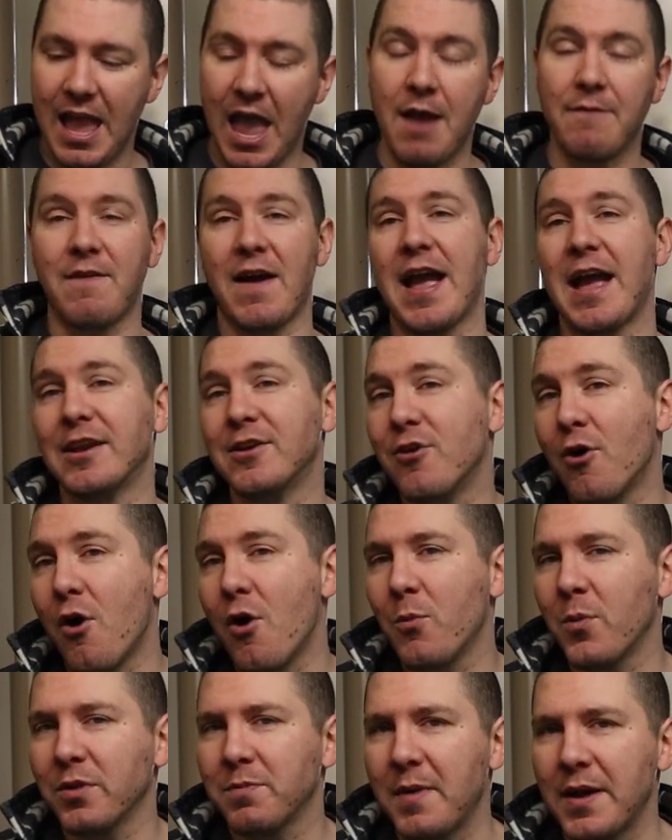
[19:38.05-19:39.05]
If I had
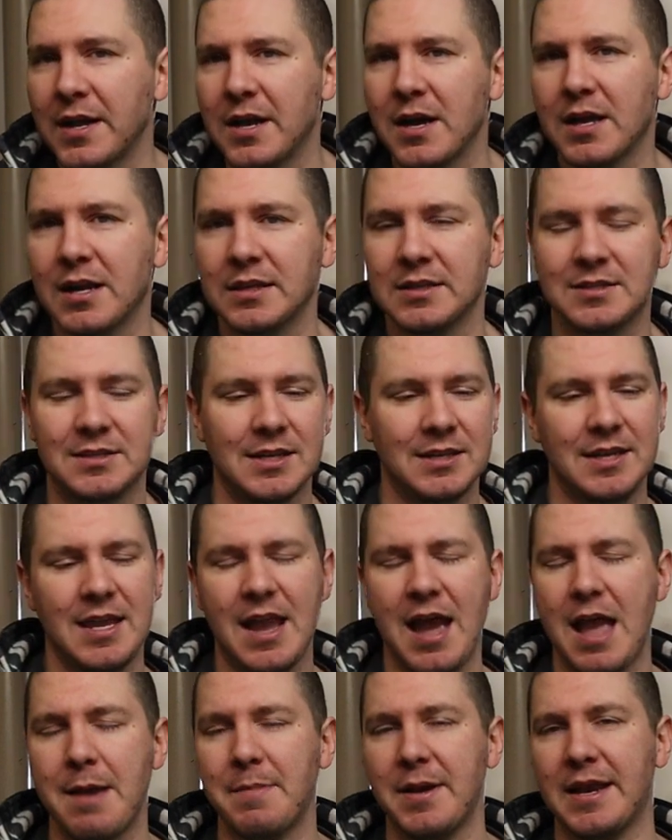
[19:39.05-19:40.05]
gone with my gut instinct,
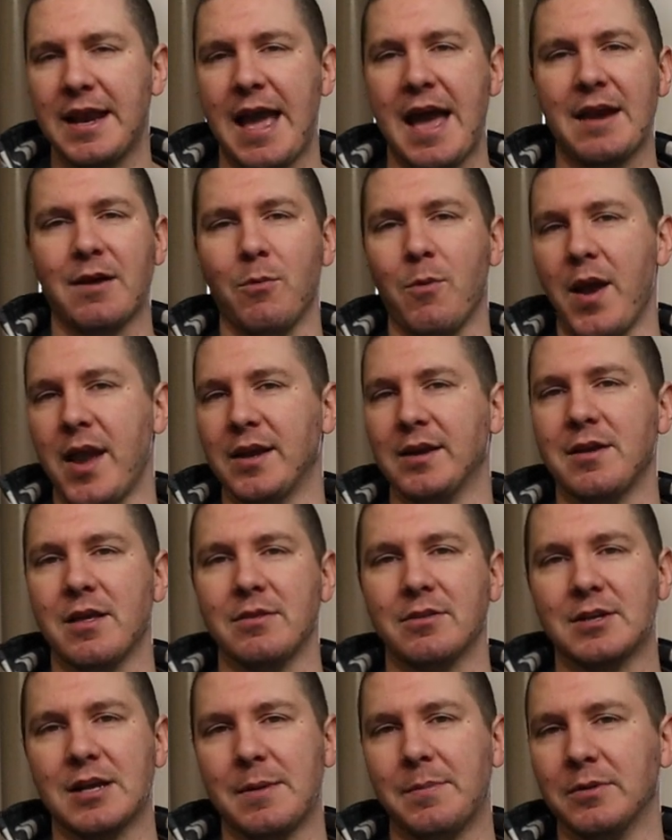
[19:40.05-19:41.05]
yeah, I might have had to wait
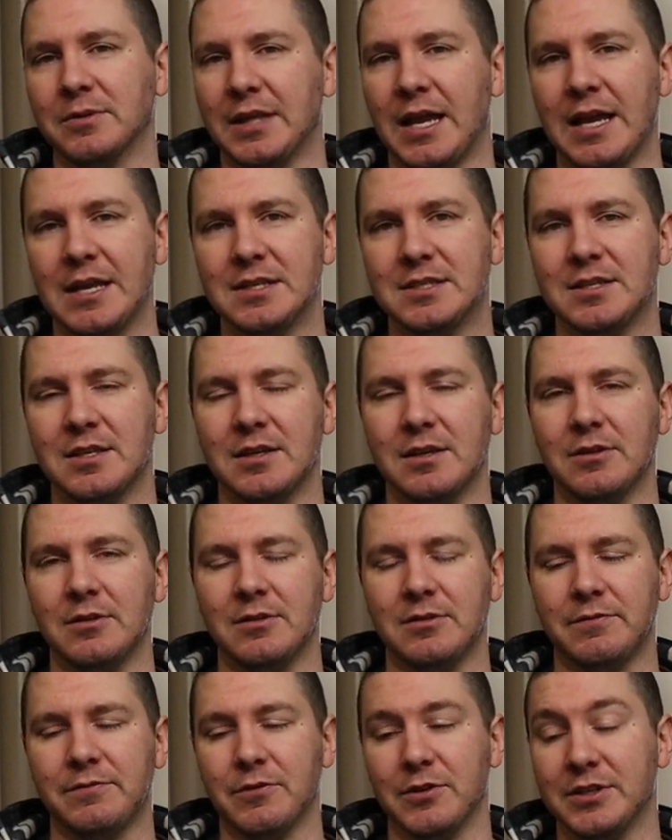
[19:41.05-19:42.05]
another couple days
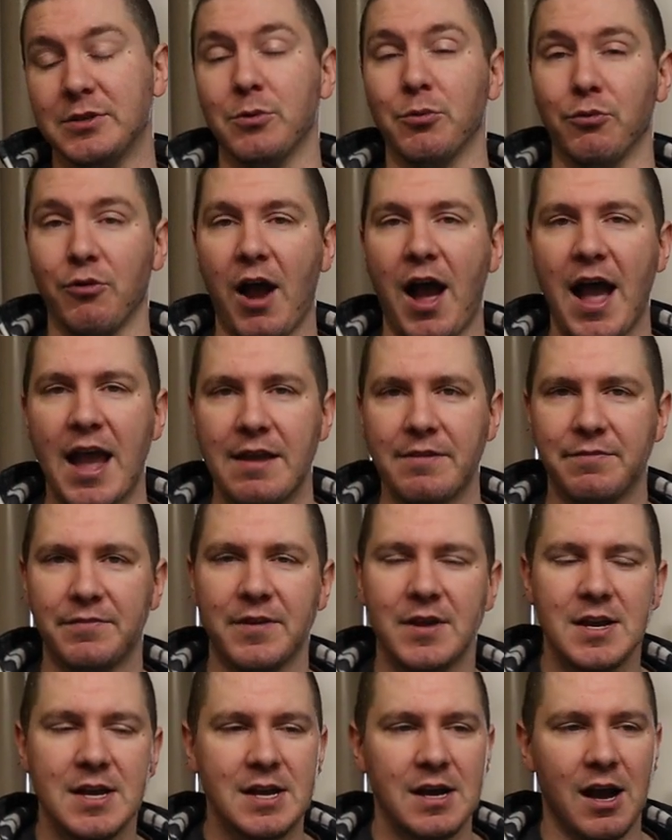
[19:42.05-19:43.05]
to for it to arrive,
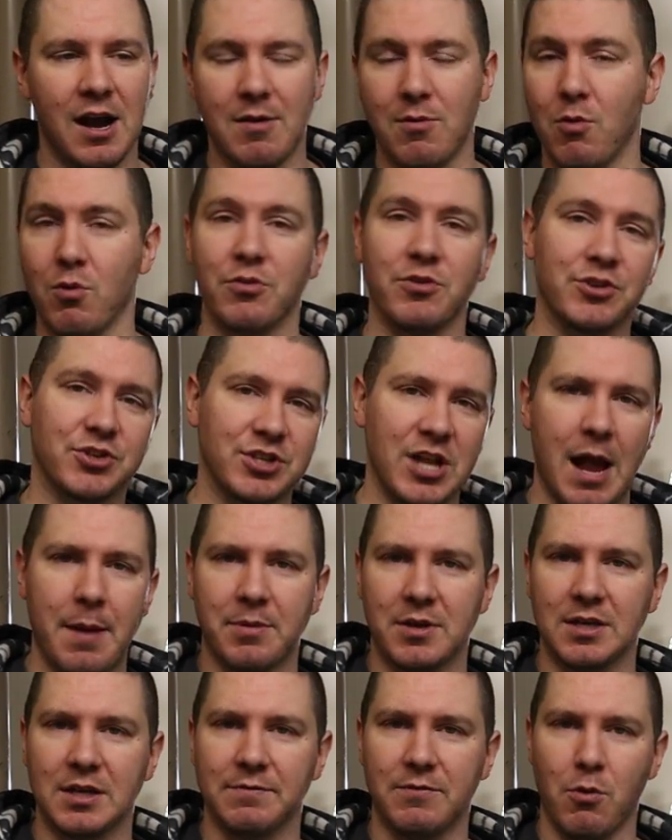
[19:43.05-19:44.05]
uh, or the
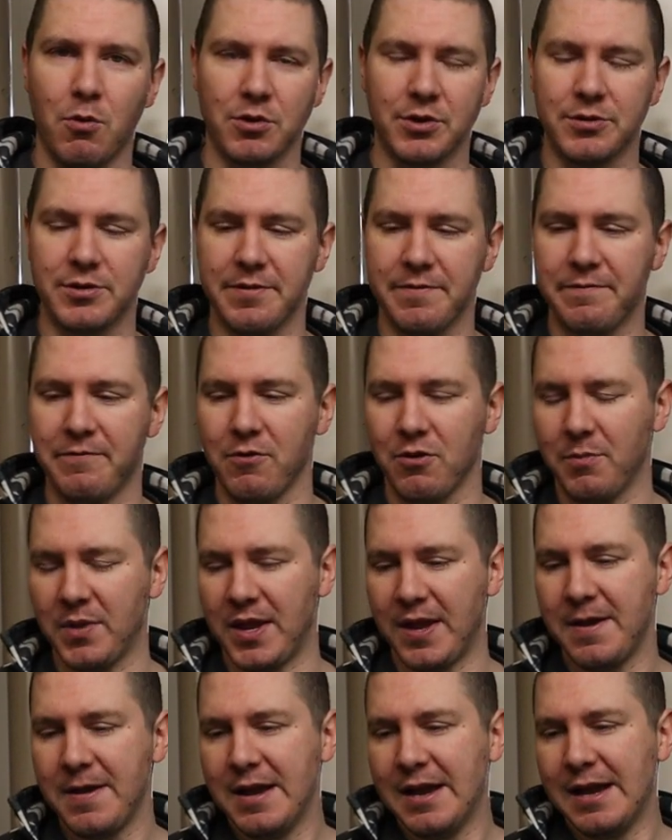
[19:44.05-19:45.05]
shop could have ordered it for
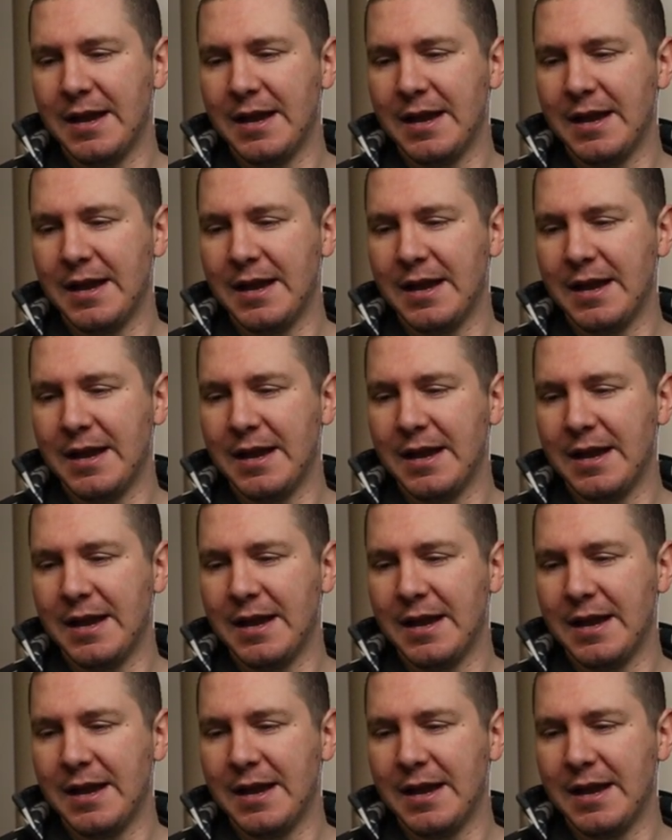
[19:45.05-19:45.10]
me.